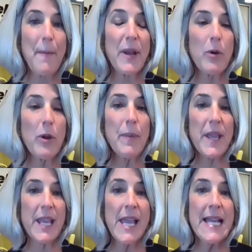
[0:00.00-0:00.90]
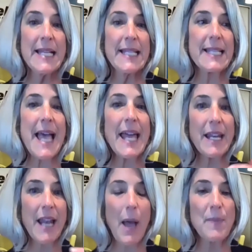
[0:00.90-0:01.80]
but it would be to set
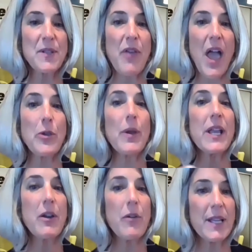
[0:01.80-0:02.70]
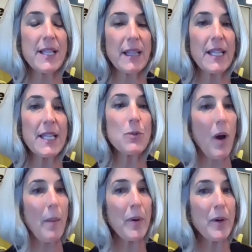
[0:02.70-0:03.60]
it up so that you increase at least
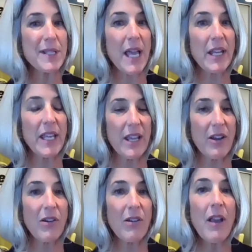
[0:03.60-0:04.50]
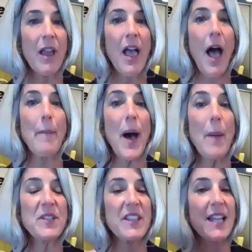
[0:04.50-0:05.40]
1% a year,
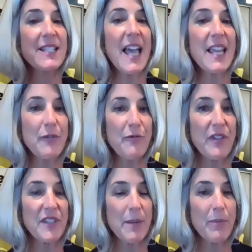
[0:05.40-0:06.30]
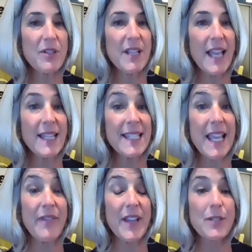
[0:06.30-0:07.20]
up to that 10 to 15%
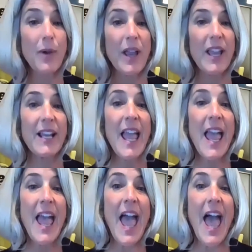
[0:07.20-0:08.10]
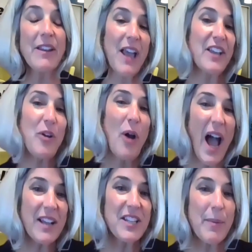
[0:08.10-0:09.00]
savings rate. And,
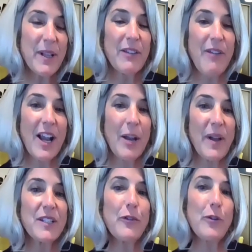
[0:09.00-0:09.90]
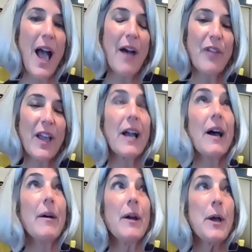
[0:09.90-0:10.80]
I typically recommend if you have like
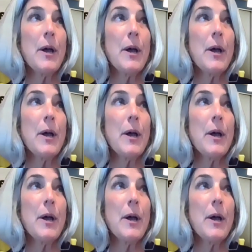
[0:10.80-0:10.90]
a